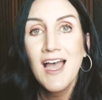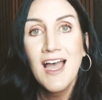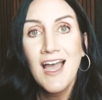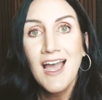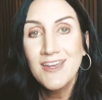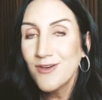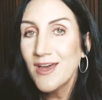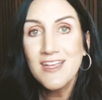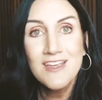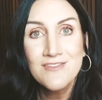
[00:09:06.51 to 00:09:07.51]
I know how to
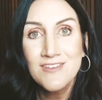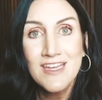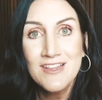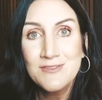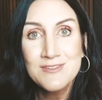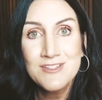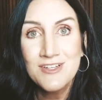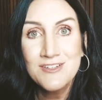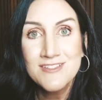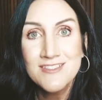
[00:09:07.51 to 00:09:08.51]
get VA loans
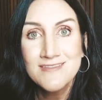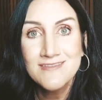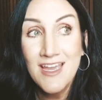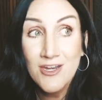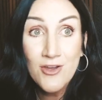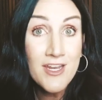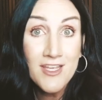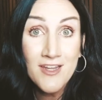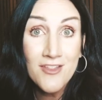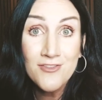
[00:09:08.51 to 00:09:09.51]
closed. I know how to get
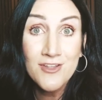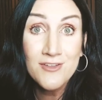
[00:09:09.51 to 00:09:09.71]
other loans